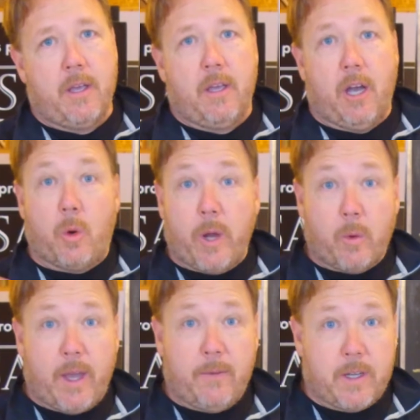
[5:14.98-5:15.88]
A quick
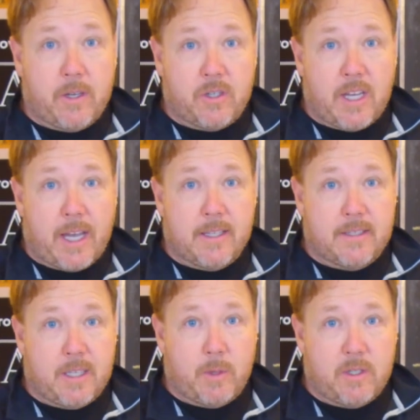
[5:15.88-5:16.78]
way for you to check and
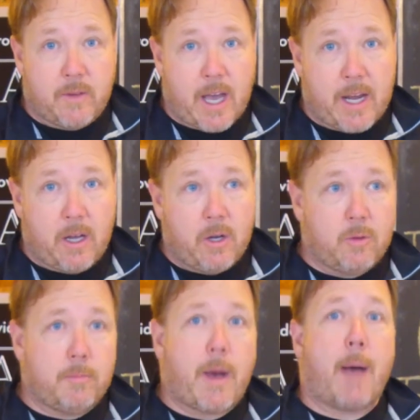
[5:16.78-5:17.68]
see what you've got at
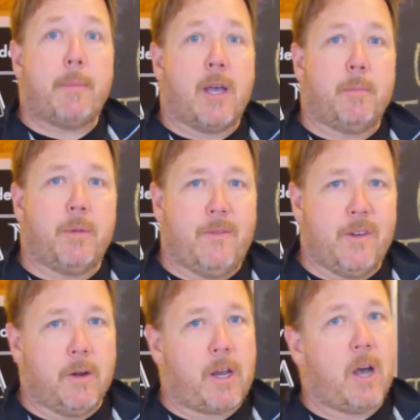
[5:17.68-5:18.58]
home, pop a couple of
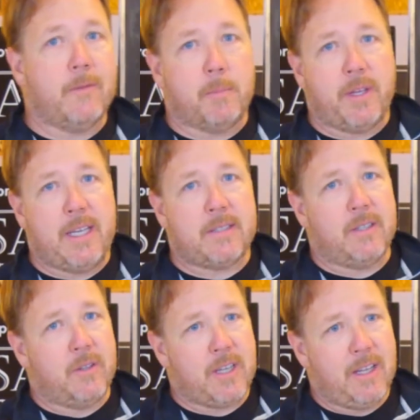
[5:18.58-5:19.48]
your cover plates
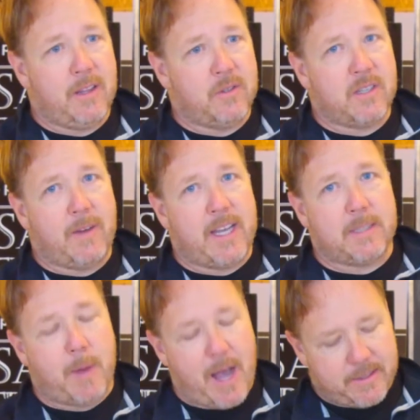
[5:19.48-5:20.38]
and look in those device
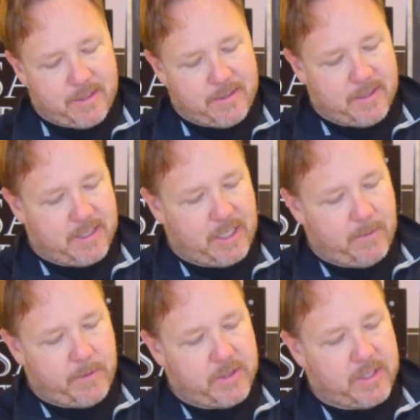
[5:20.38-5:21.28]
boxes and see
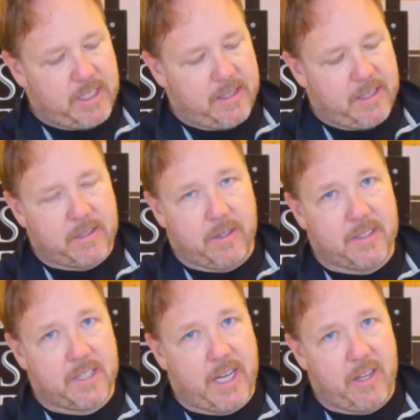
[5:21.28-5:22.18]
if you see this on the
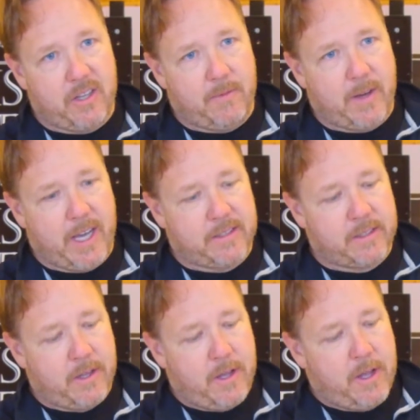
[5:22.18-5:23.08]
side of the device.
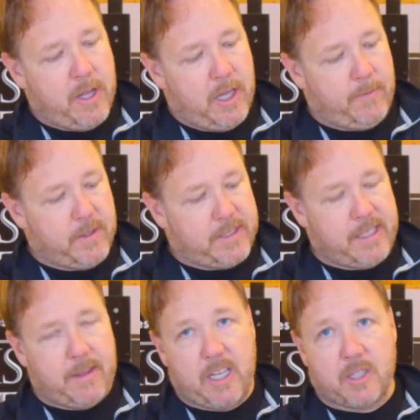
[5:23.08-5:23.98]
If you
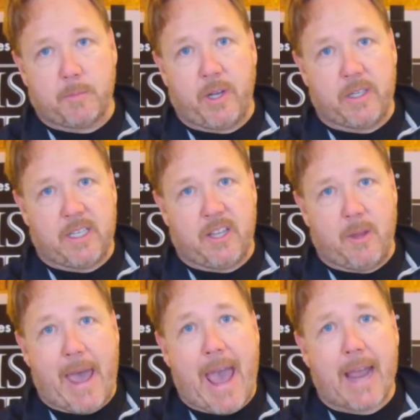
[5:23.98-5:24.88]
see things plugged into the
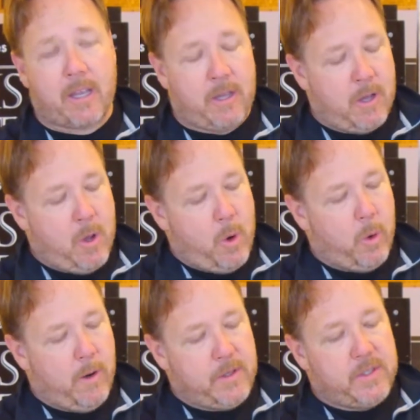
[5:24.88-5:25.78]
back,
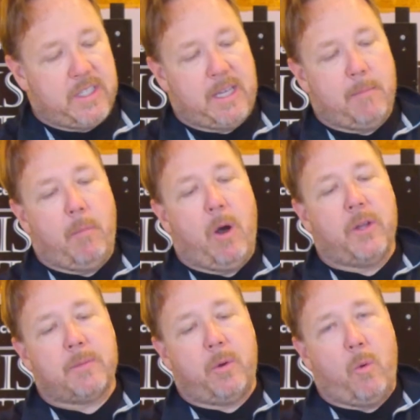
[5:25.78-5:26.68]
or if you see
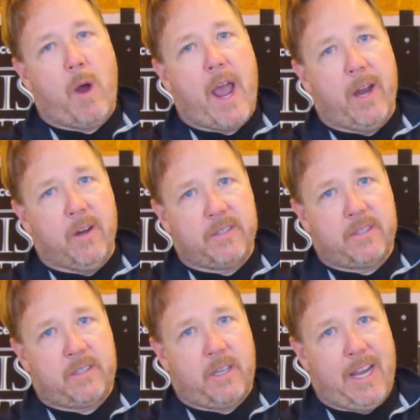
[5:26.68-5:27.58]
multiple wires
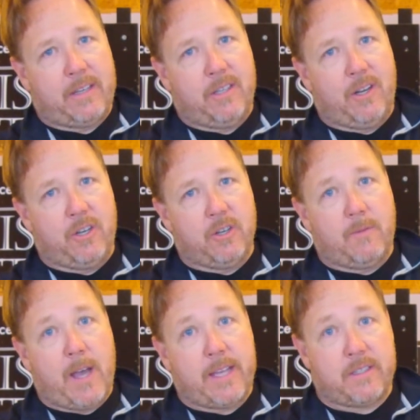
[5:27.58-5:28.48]
connected on your
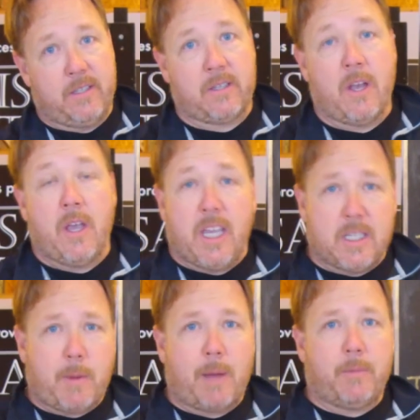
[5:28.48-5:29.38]
devices, it's
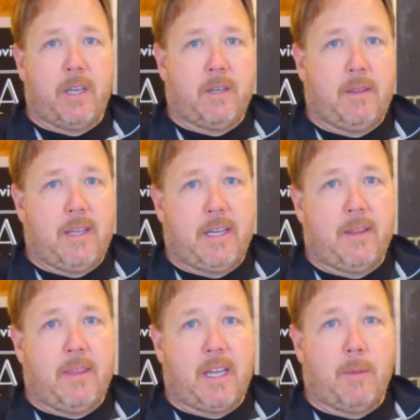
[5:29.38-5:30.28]
probably a good thing to
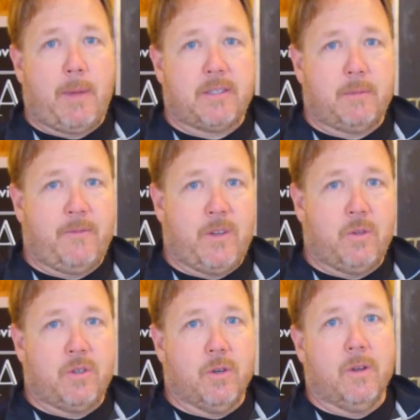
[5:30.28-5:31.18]
think about some
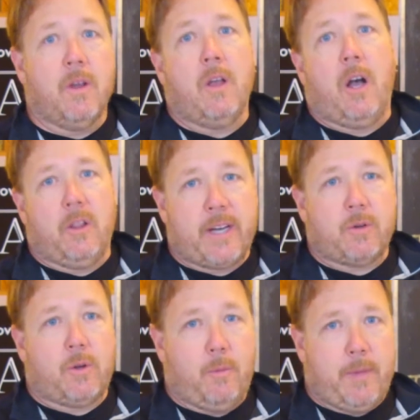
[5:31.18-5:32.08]
future
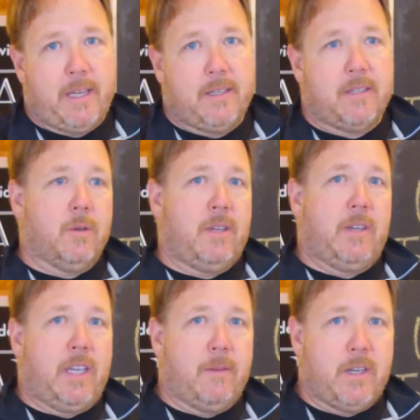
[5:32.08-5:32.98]
electrical maintenance or
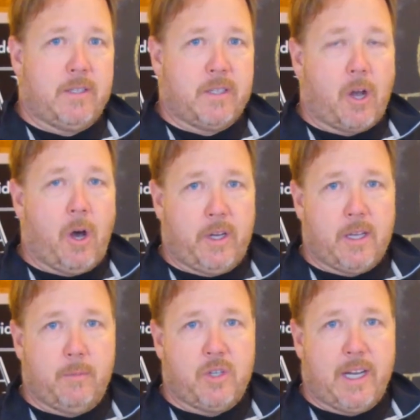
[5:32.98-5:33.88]
even giving us a call to
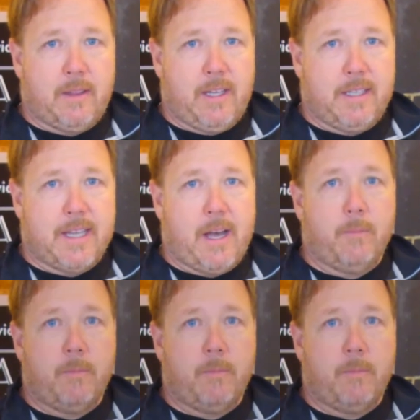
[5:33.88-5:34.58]
come check things out.